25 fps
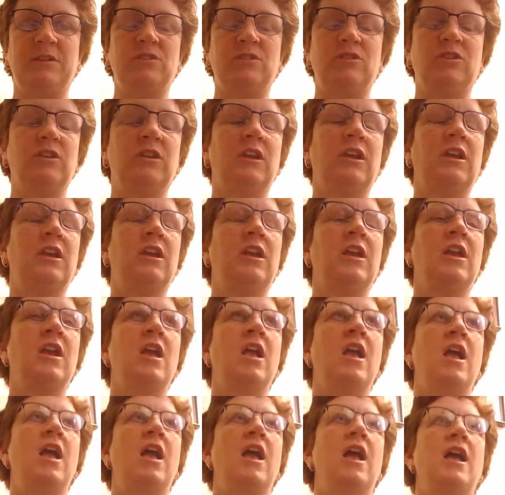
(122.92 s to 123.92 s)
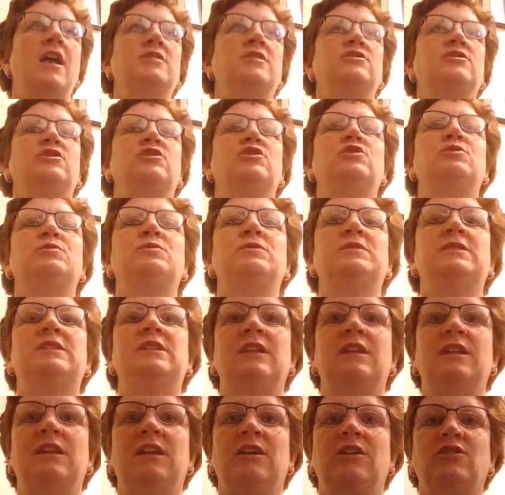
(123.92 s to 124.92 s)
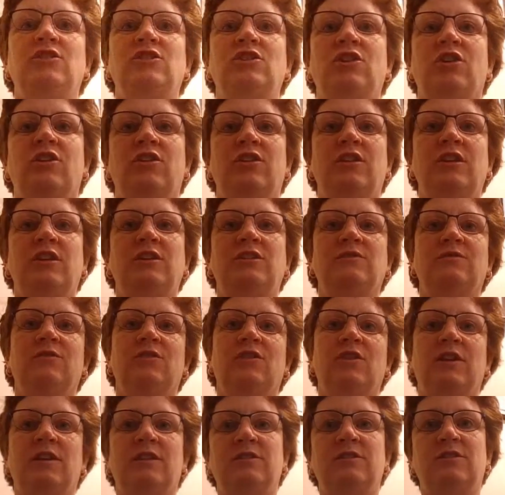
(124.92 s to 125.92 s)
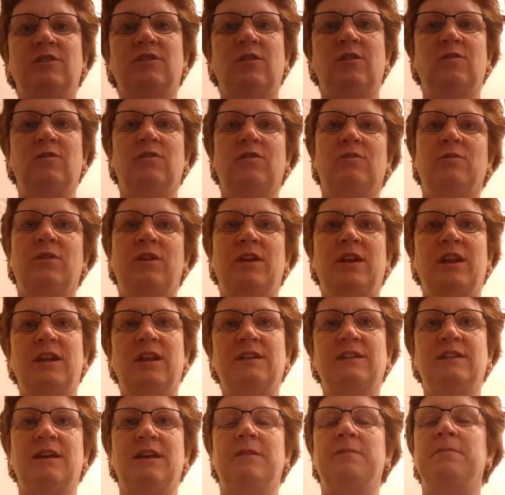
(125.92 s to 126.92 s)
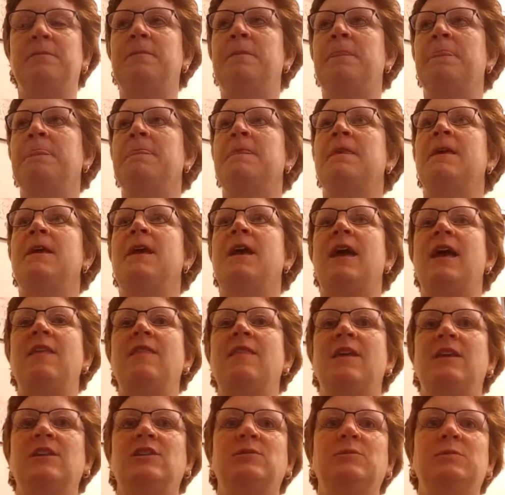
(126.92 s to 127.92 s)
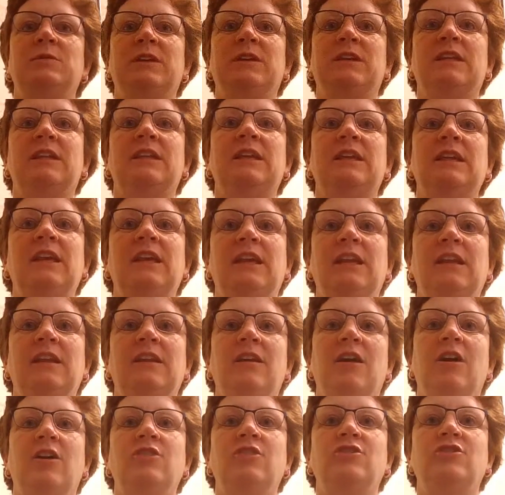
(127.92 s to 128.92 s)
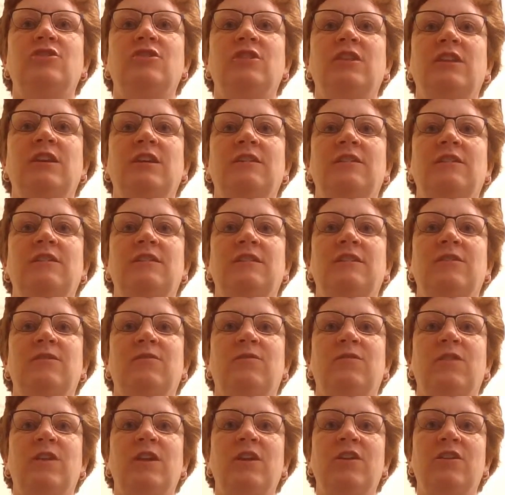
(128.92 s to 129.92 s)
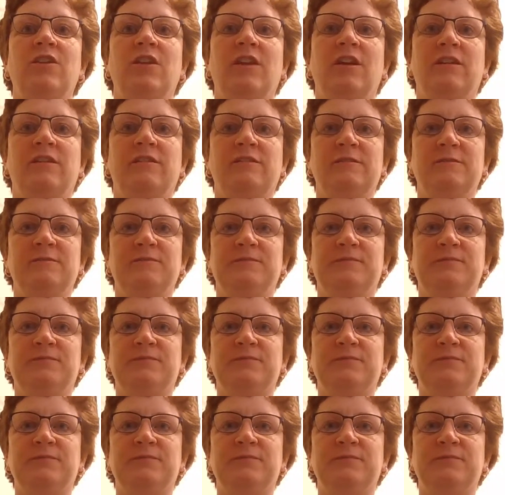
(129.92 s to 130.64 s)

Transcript: minutes early. And so she was sitting there and she called each of her kids over one at a time. And then she would clean underneath their fingernails.